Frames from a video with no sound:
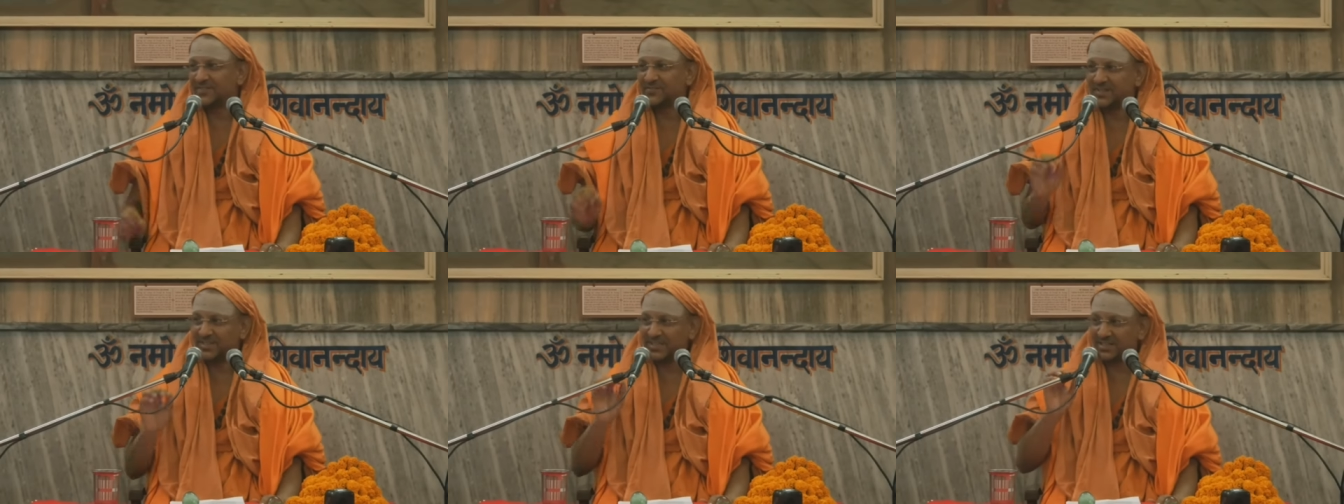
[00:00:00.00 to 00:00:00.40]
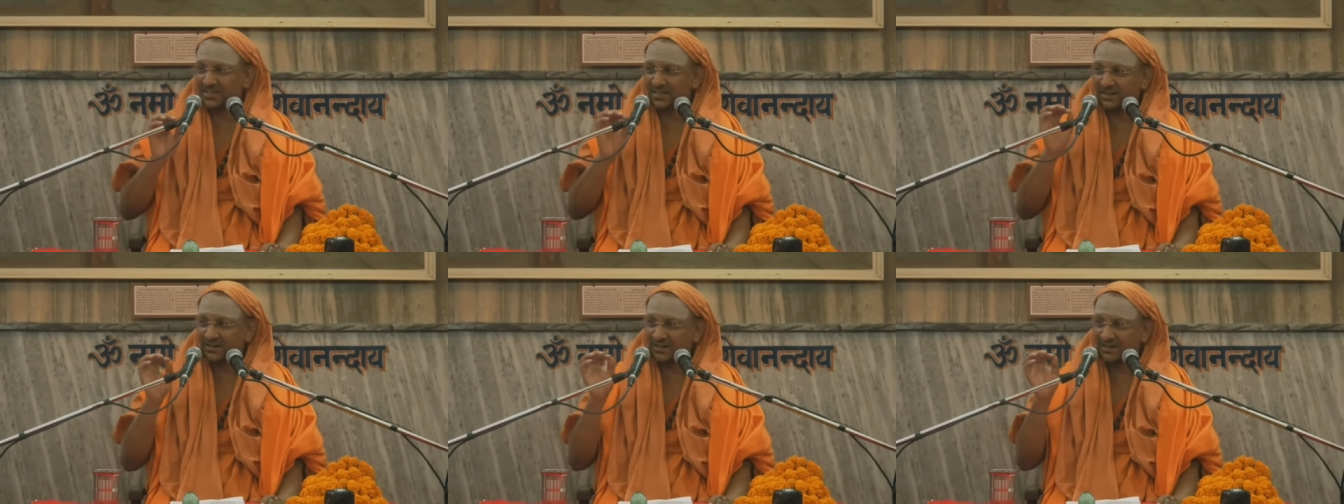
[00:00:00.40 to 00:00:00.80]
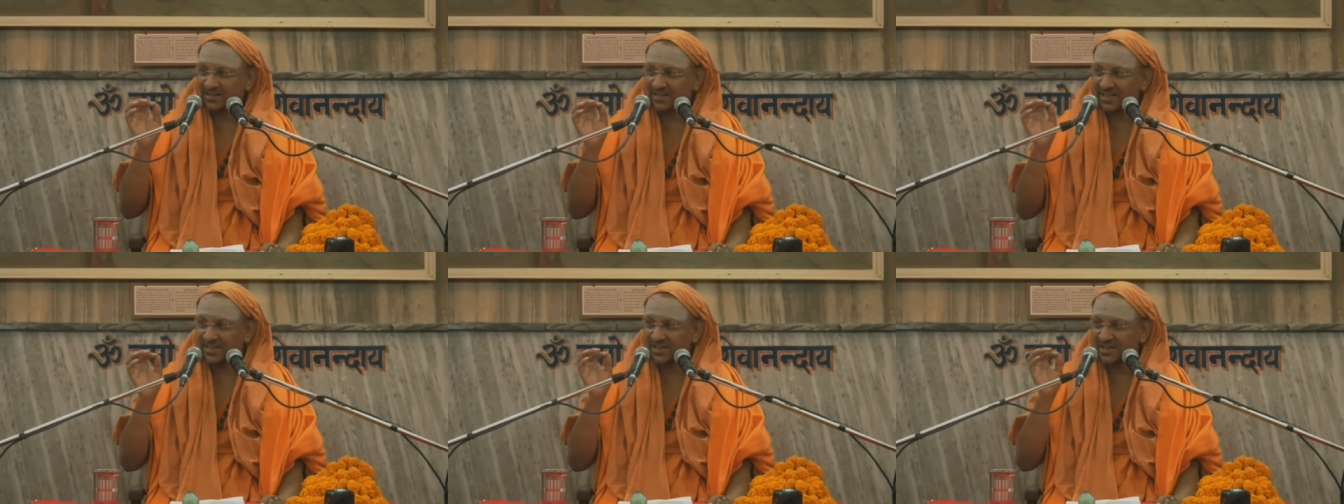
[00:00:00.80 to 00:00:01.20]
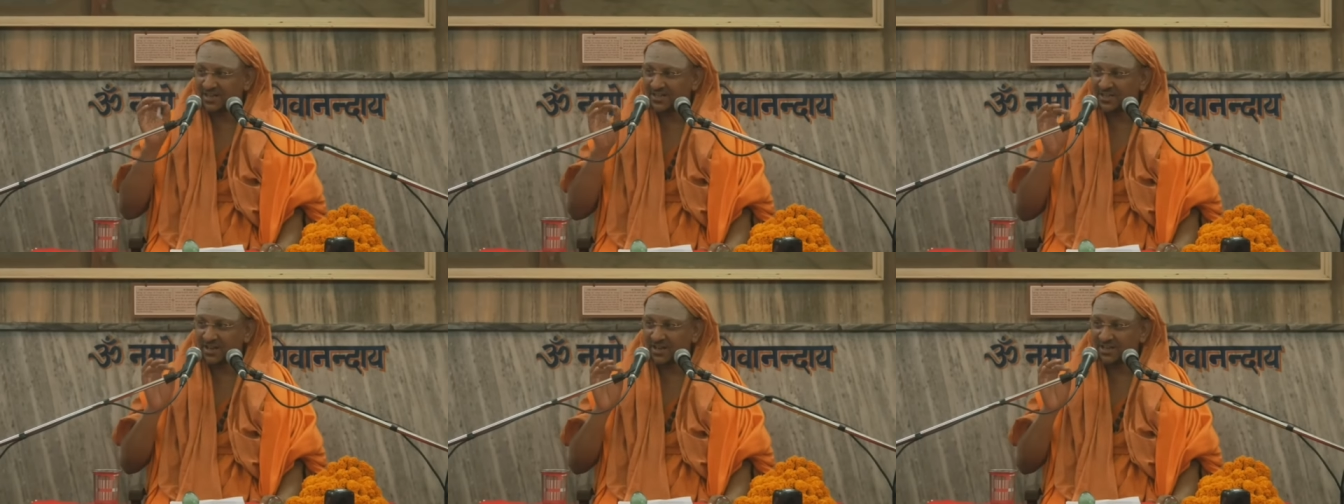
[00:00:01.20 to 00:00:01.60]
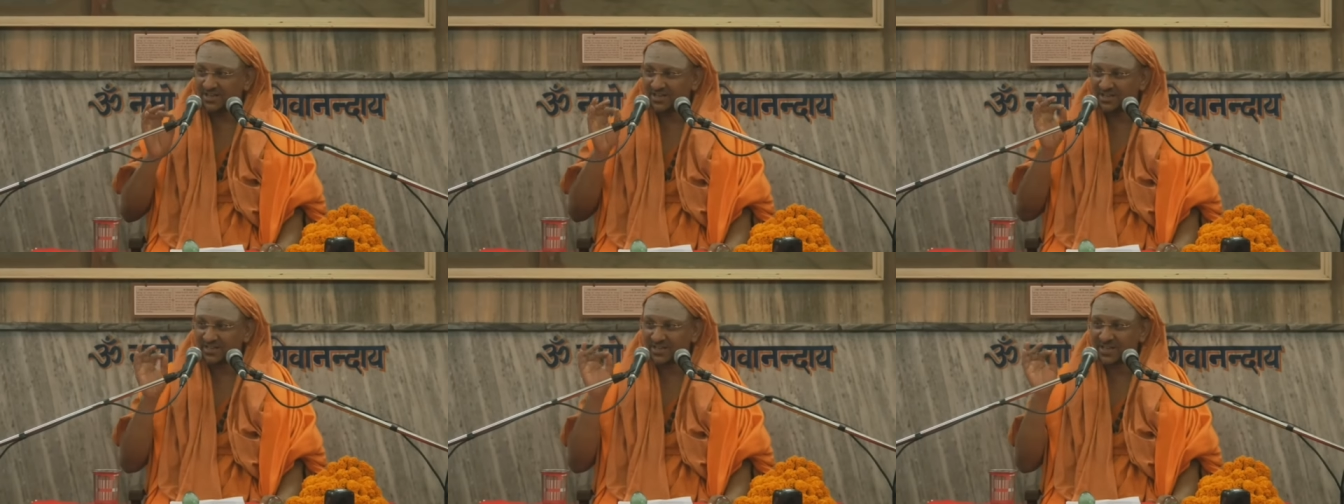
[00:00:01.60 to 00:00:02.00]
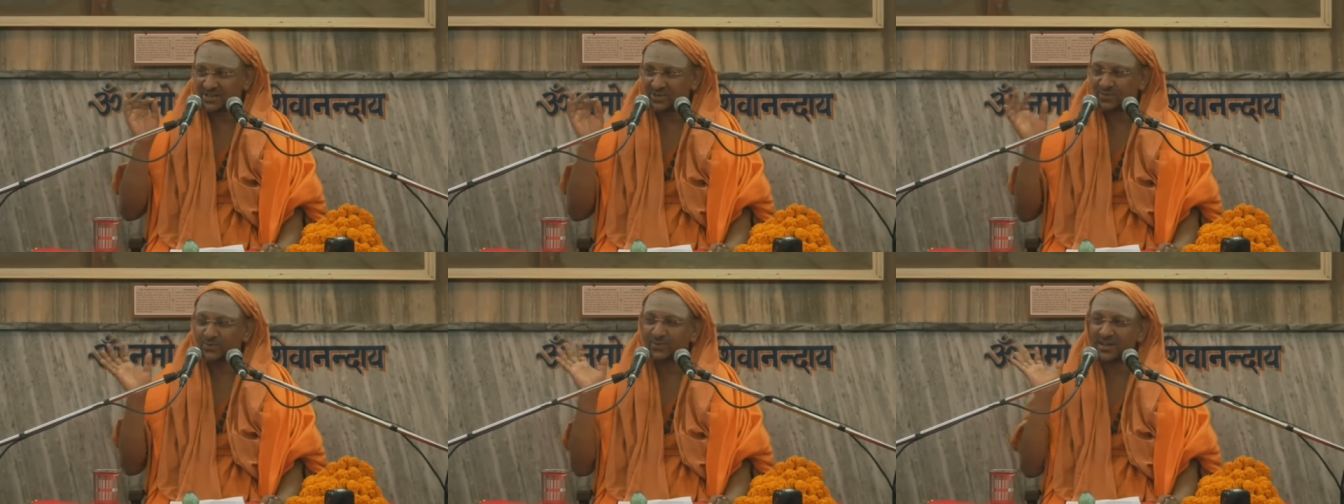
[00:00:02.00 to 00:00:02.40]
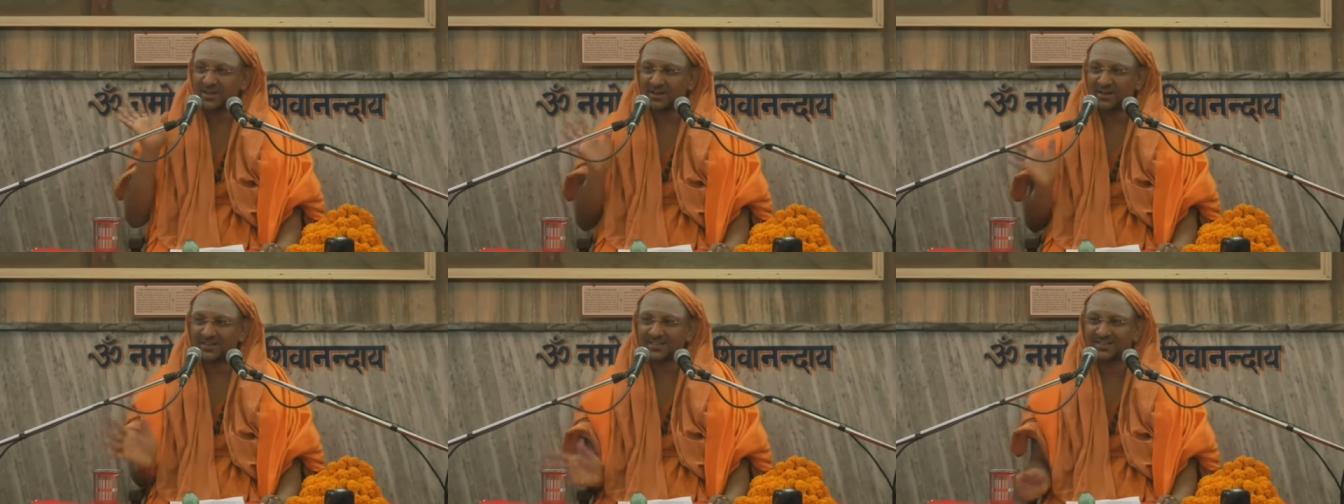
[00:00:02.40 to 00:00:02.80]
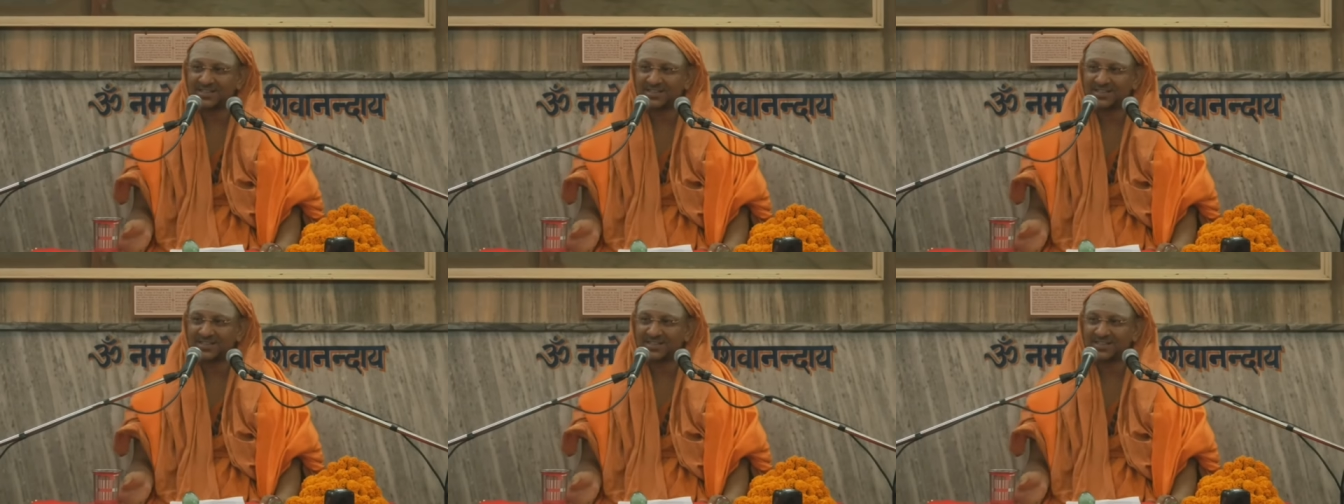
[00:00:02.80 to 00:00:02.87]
Vidita sudha